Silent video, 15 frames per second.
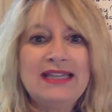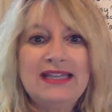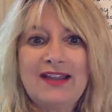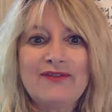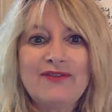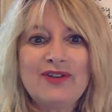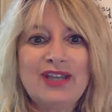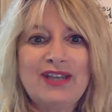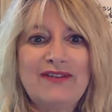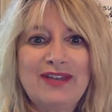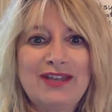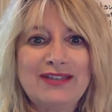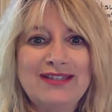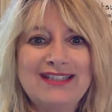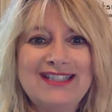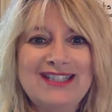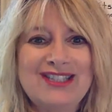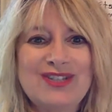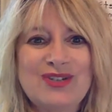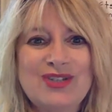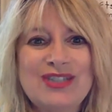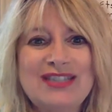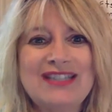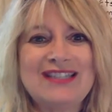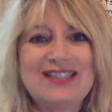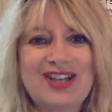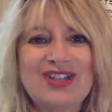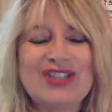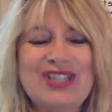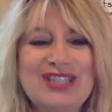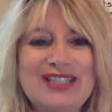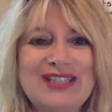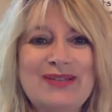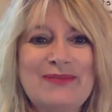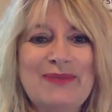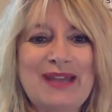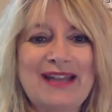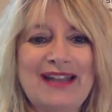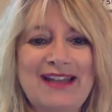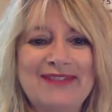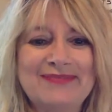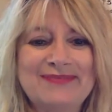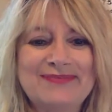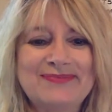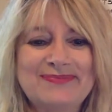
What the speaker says: Never give in. This is Christy. I'll talk to you soon. Bye now.